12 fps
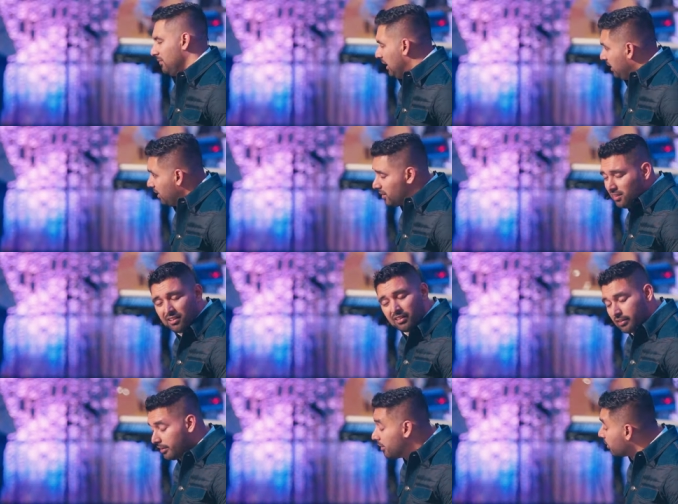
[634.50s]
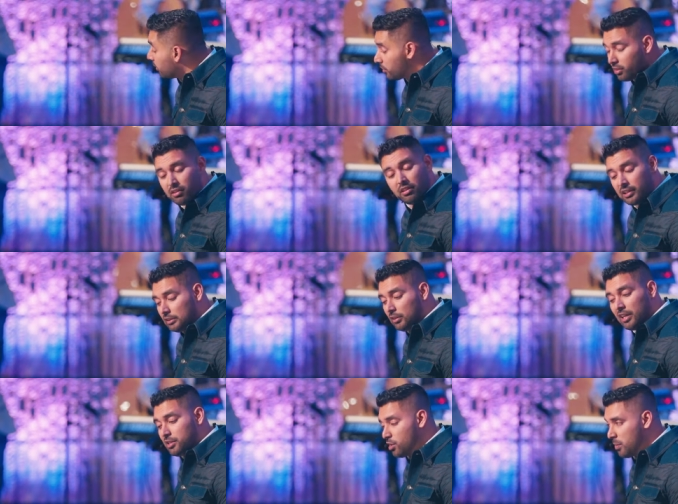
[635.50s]
Ah, no, no, no, no. Don't, let's,
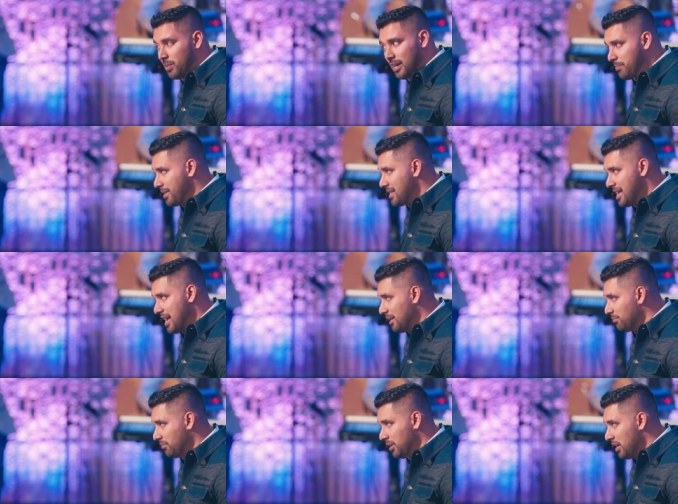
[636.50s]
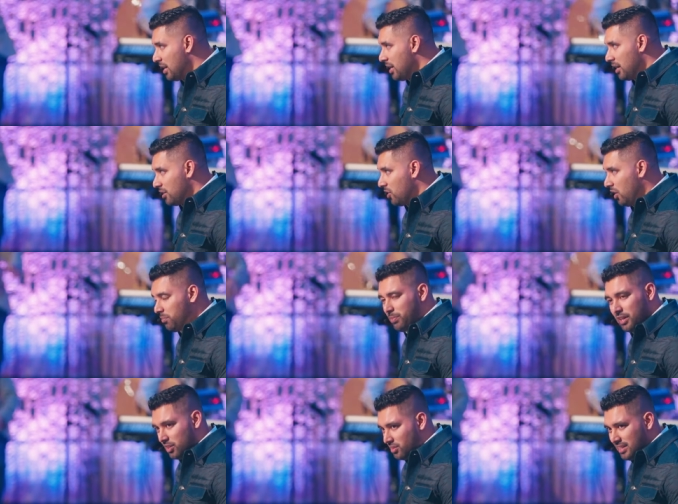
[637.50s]
let's not bring up my name, God,
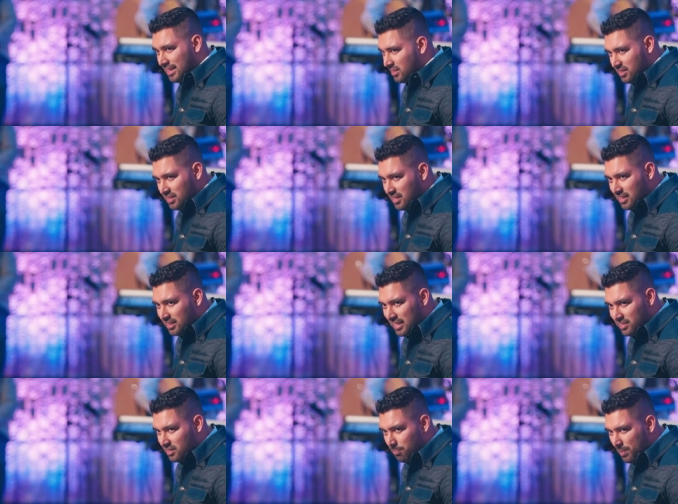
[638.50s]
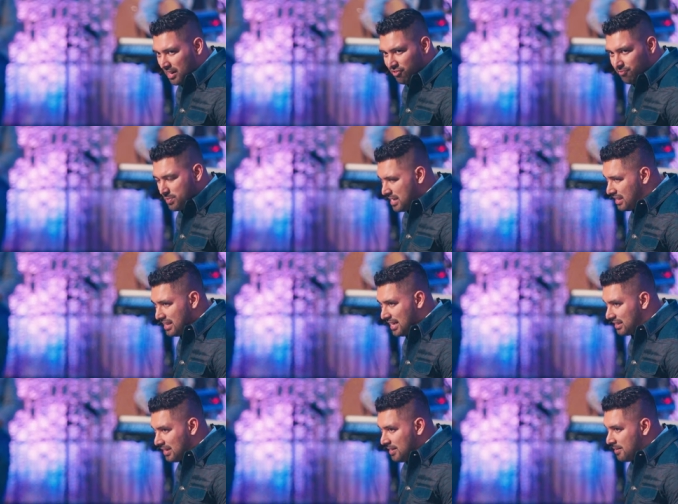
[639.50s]
because that's the, that's the part of me
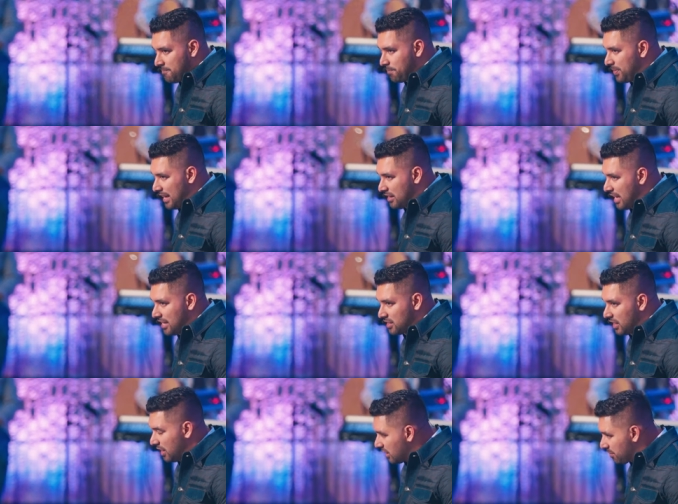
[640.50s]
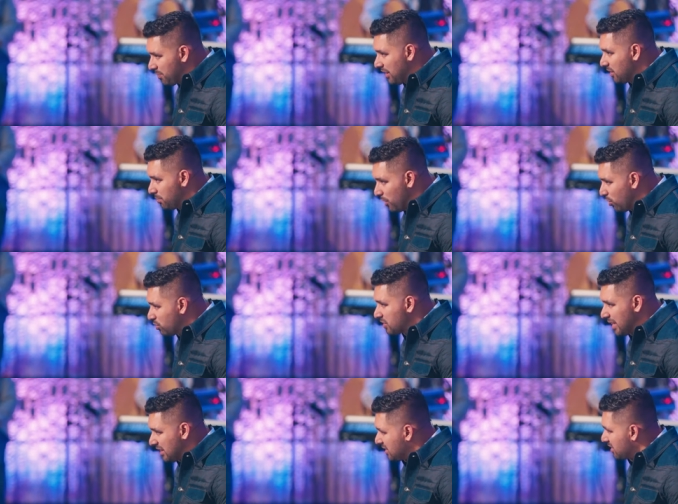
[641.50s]
that that has hurt me the most.
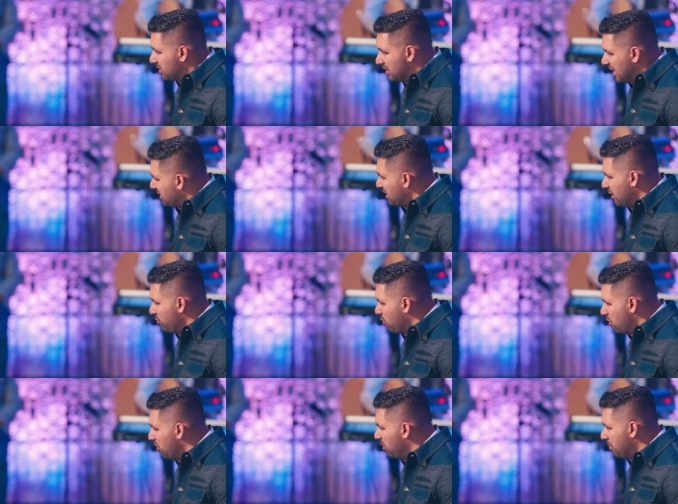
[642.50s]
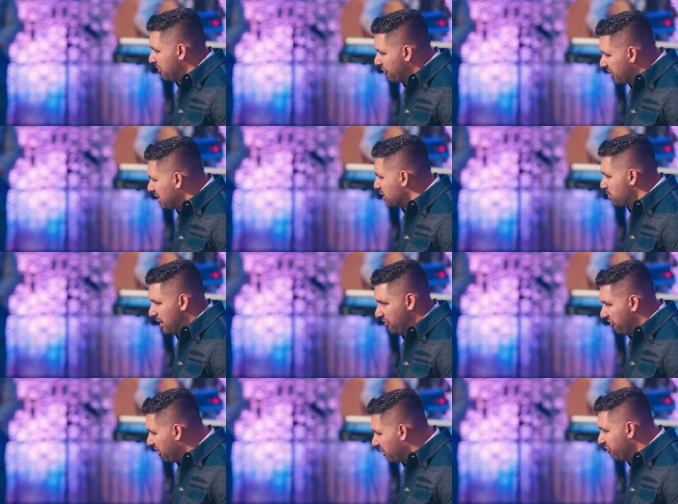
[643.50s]
That's that's how all my friends made
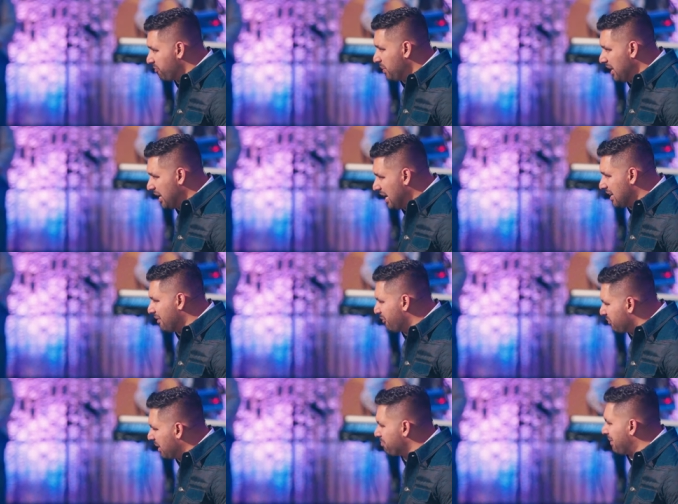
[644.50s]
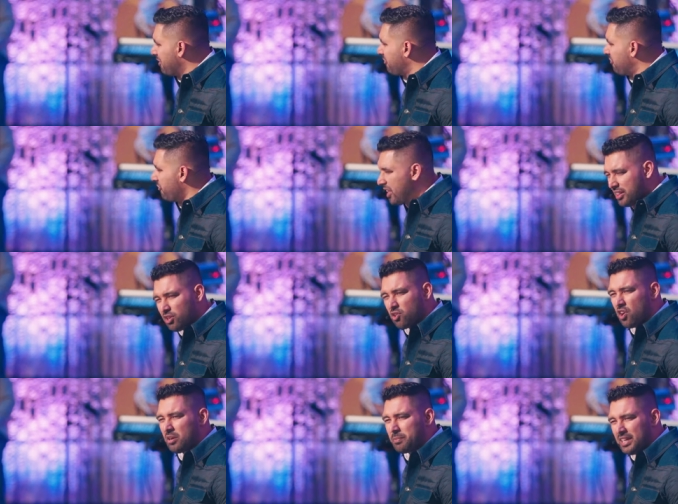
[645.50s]
fun of me, and, and my father
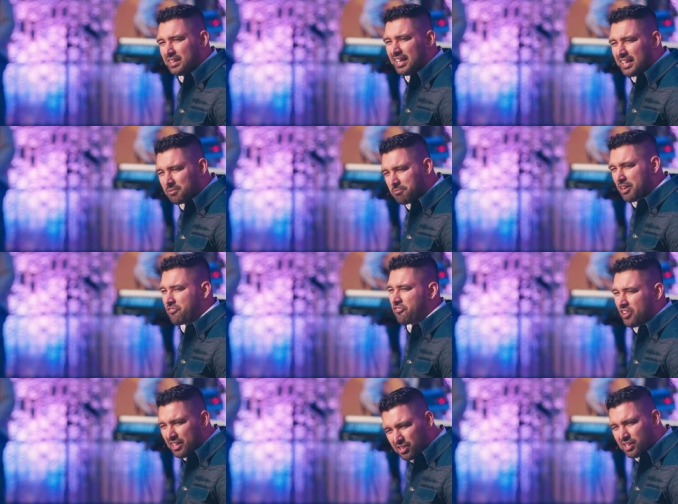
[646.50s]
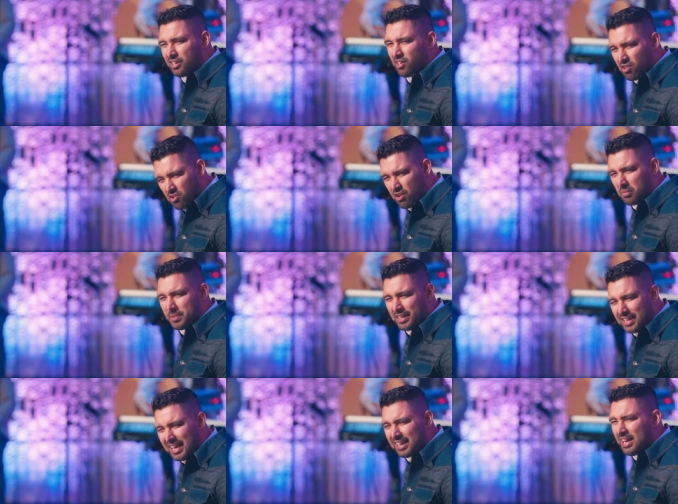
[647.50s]
called me that. My father-in-law called me that.